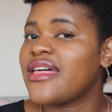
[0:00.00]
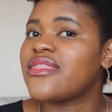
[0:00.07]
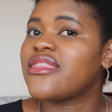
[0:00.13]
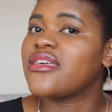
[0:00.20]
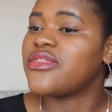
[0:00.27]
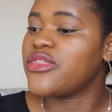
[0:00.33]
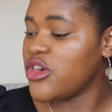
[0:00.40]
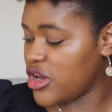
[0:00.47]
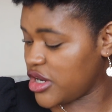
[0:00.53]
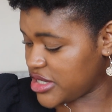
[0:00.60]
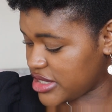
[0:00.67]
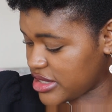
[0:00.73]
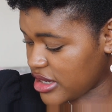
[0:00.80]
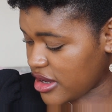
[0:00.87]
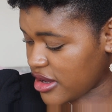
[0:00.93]
The
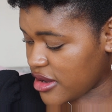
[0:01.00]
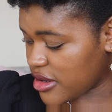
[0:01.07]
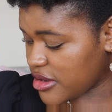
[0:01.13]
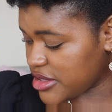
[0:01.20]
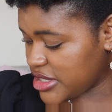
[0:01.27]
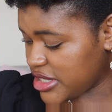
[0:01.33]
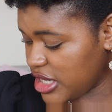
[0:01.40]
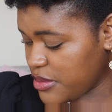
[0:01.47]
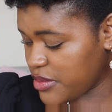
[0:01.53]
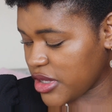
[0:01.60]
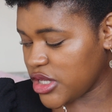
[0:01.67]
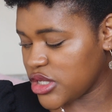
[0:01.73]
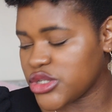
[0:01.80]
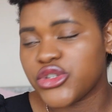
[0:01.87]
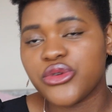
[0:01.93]
third uh, tip
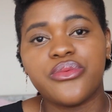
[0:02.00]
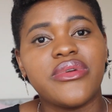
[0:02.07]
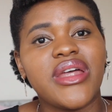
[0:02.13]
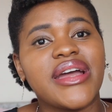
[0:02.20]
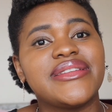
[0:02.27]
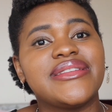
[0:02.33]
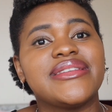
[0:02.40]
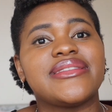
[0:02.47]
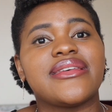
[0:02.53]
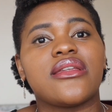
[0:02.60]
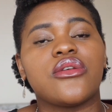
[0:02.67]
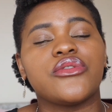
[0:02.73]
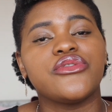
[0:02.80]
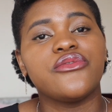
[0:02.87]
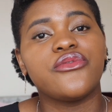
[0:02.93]
is to practice a
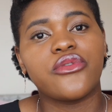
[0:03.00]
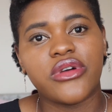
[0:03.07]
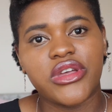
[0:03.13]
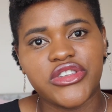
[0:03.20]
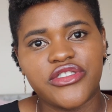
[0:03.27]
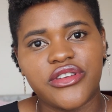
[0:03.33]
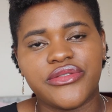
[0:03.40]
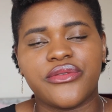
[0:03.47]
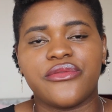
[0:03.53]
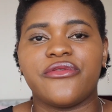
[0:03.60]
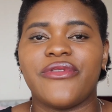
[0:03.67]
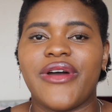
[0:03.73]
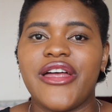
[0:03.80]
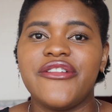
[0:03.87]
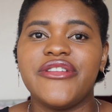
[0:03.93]
lot of questions on
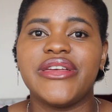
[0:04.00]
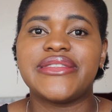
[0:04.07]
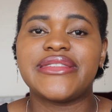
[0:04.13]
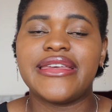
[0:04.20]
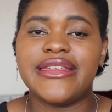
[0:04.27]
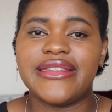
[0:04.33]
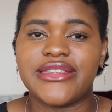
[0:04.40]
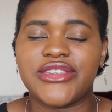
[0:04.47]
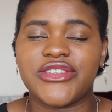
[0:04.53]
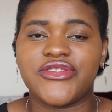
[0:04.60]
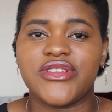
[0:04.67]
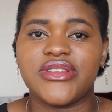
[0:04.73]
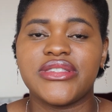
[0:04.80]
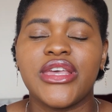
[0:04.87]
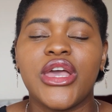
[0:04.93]
various
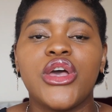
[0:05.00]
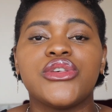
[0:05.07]
industries